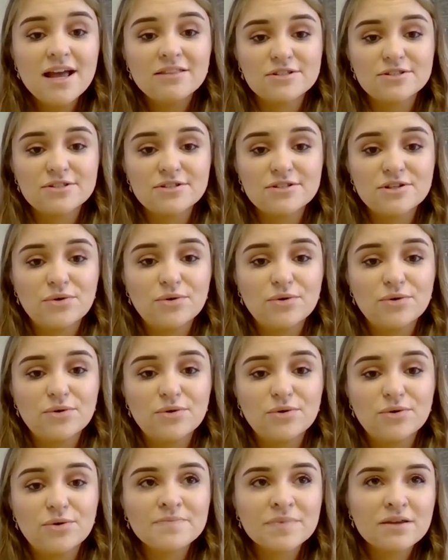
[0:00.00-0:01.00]
There's
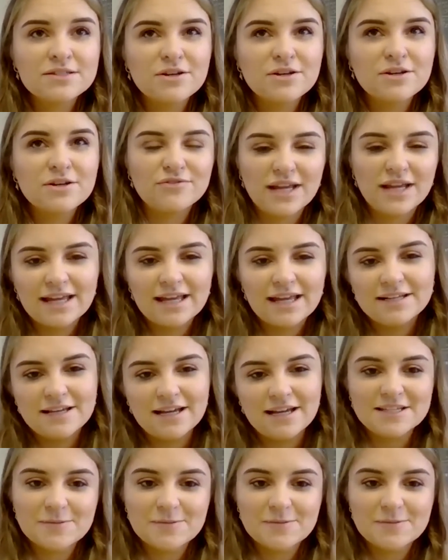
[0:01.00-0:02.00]
no sort of
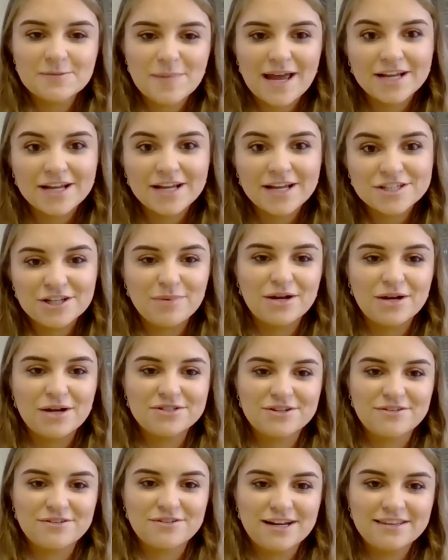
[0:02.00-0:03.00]
like an inspection
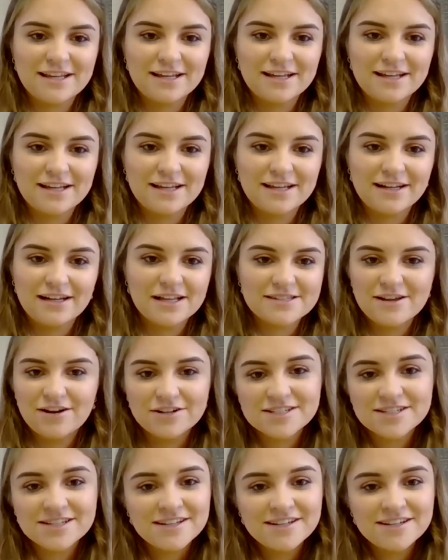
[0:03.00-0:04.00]
about it or anything. Like,
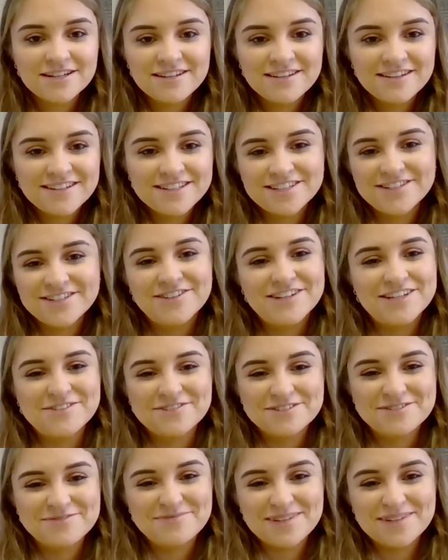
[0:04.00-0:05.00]
it's not,
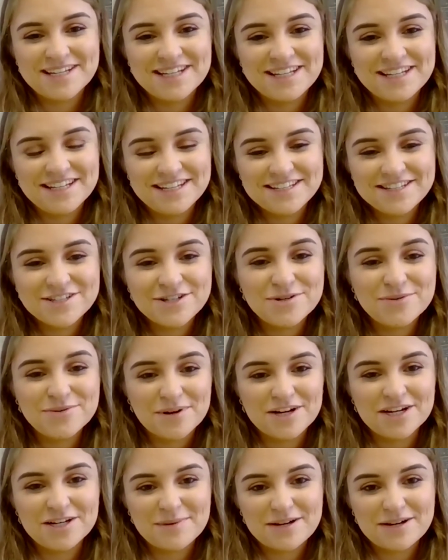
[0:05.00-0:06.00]
you know, you wouldn't be
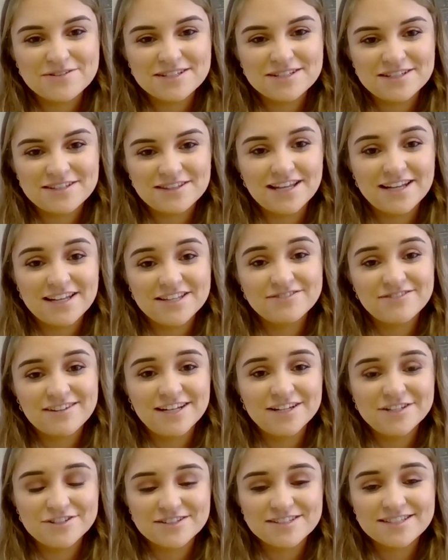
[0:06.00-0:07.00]
too worried about it. It is really